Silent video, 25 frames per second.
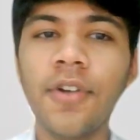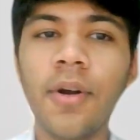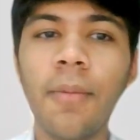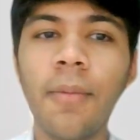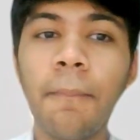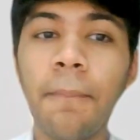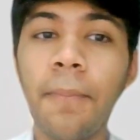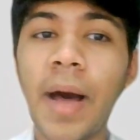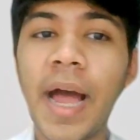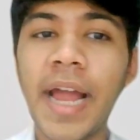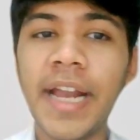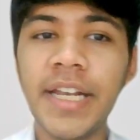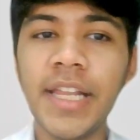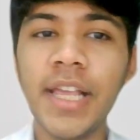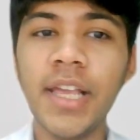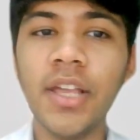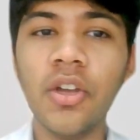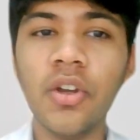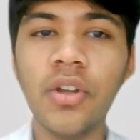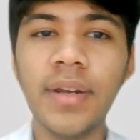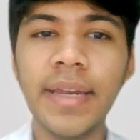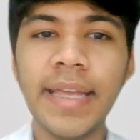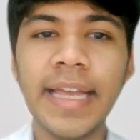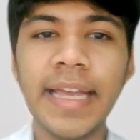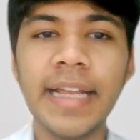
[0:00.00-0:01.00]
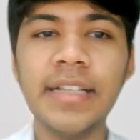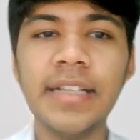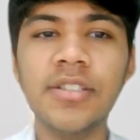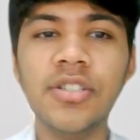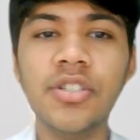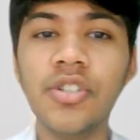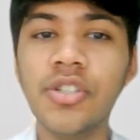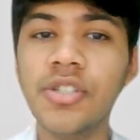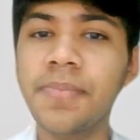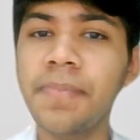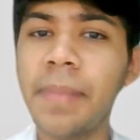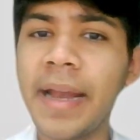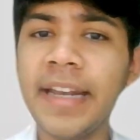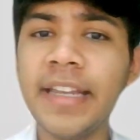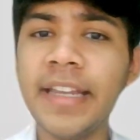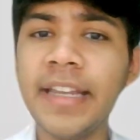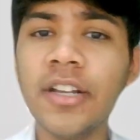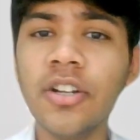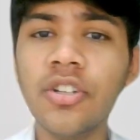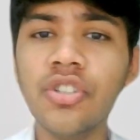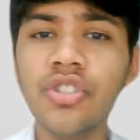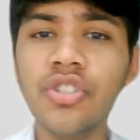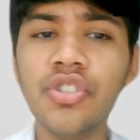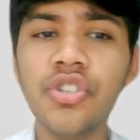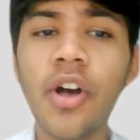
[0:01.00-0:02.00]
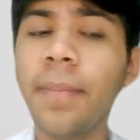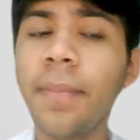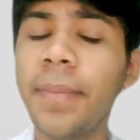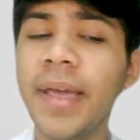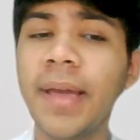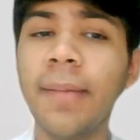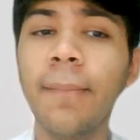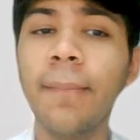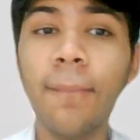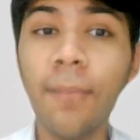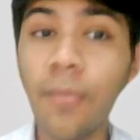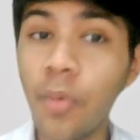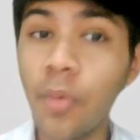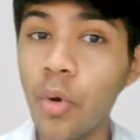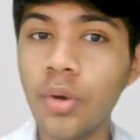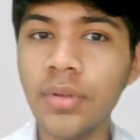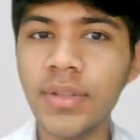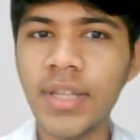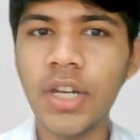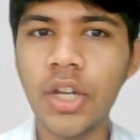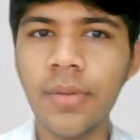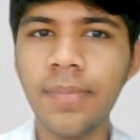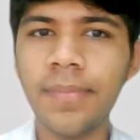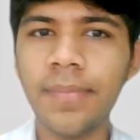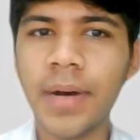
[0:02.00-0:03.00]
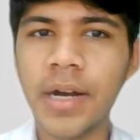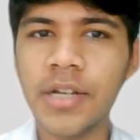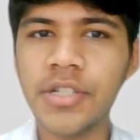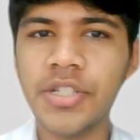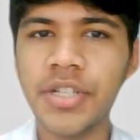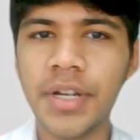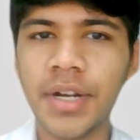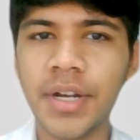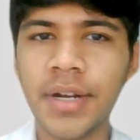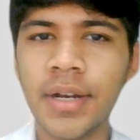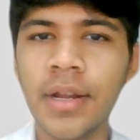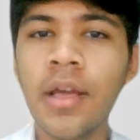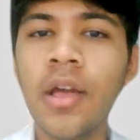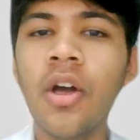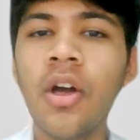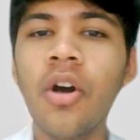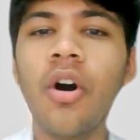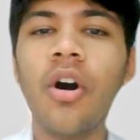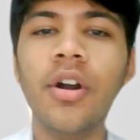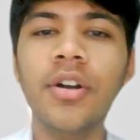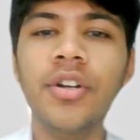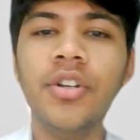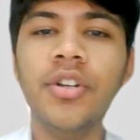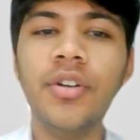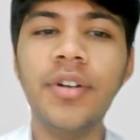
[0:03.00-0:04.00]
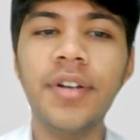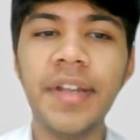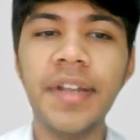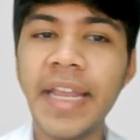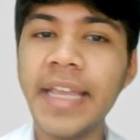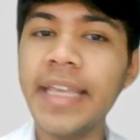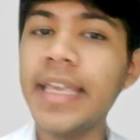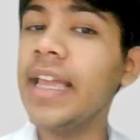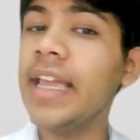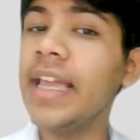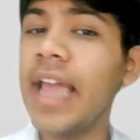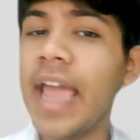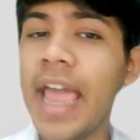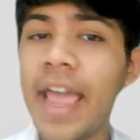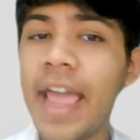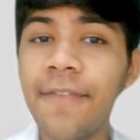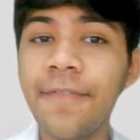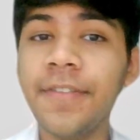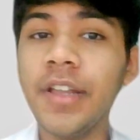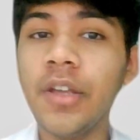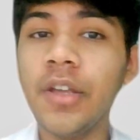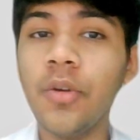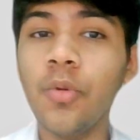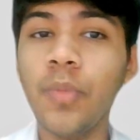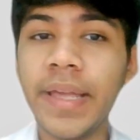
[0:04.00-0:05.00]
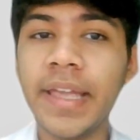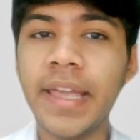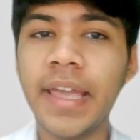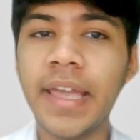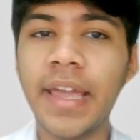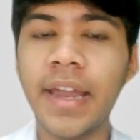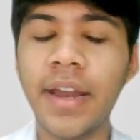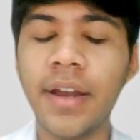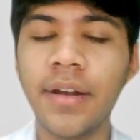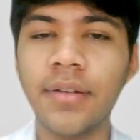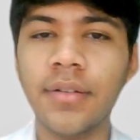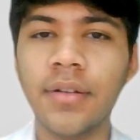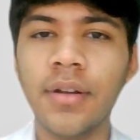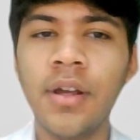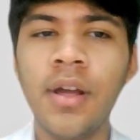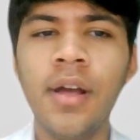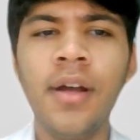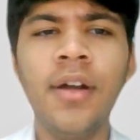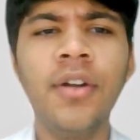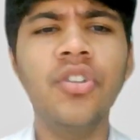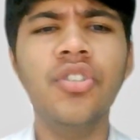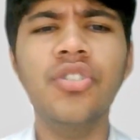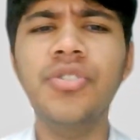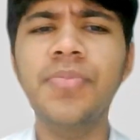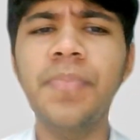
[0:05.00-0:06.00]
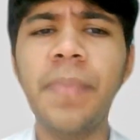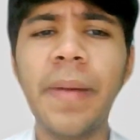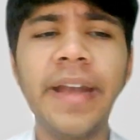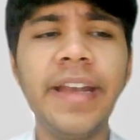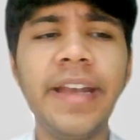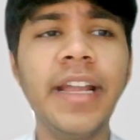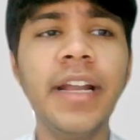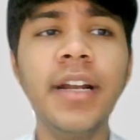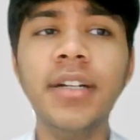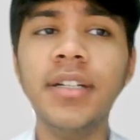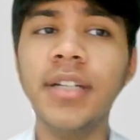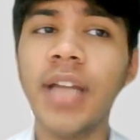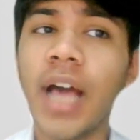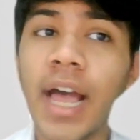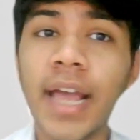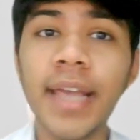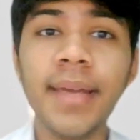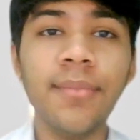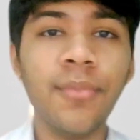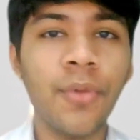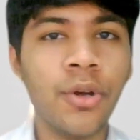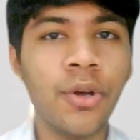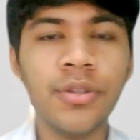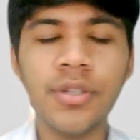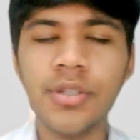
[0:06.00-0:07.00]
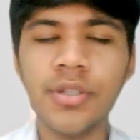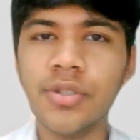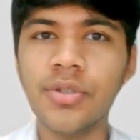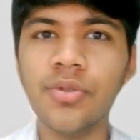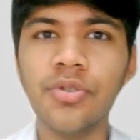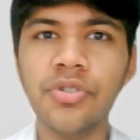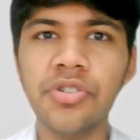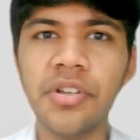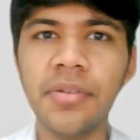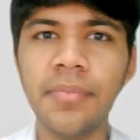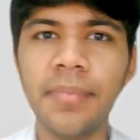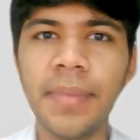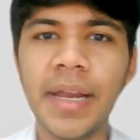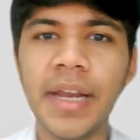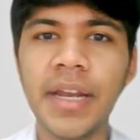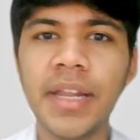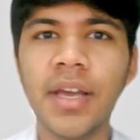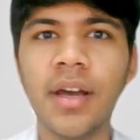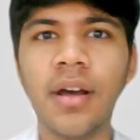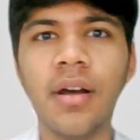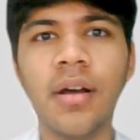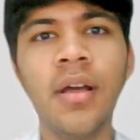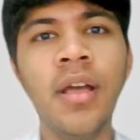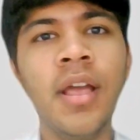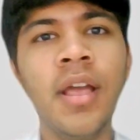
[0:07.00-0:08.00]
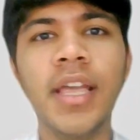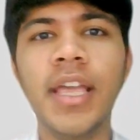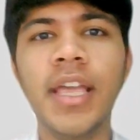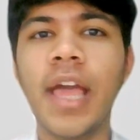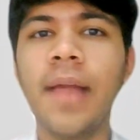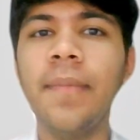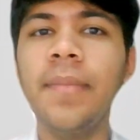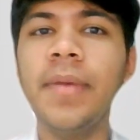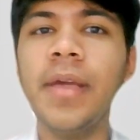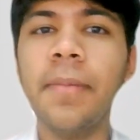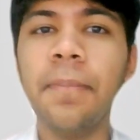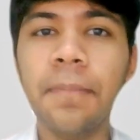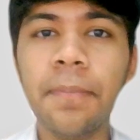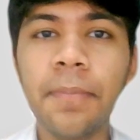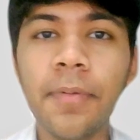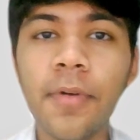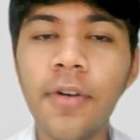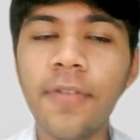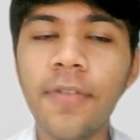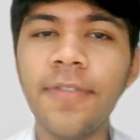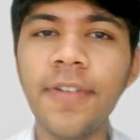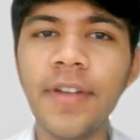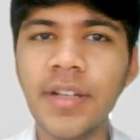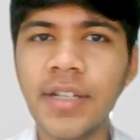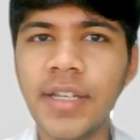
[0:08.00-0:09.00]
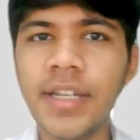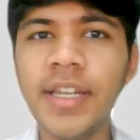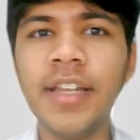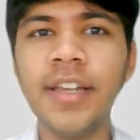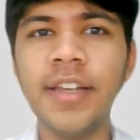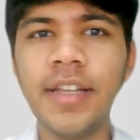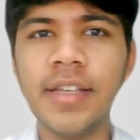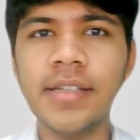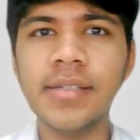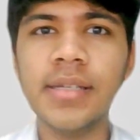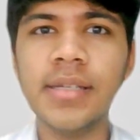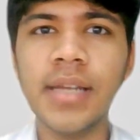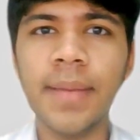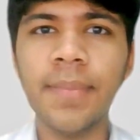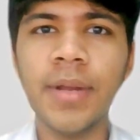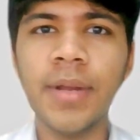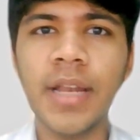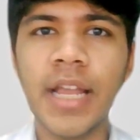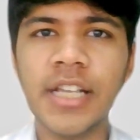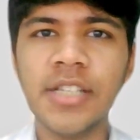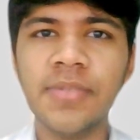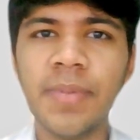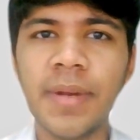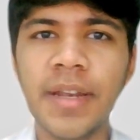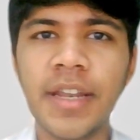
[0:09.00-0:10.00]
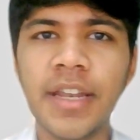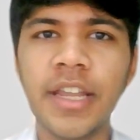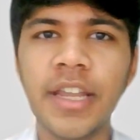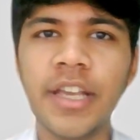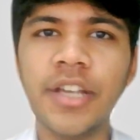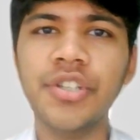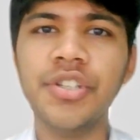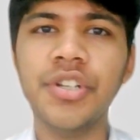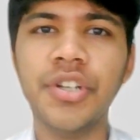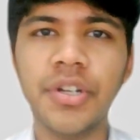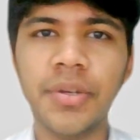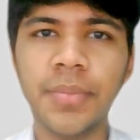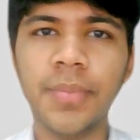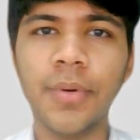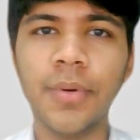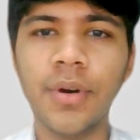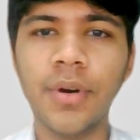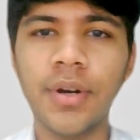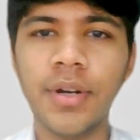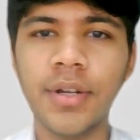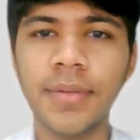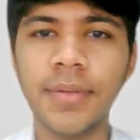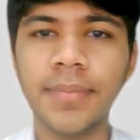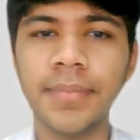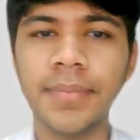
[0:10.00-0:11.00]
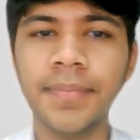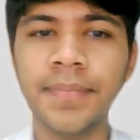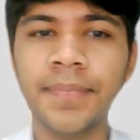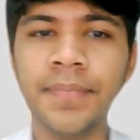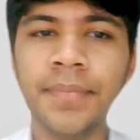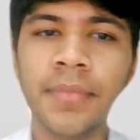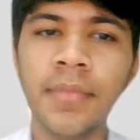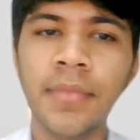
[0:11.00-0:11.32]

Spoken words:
from biting your nails to spending on shopping more than your budget, or to drinking every weekend, to spending time on the social media can be a perfectly reasonable explanation to boredom.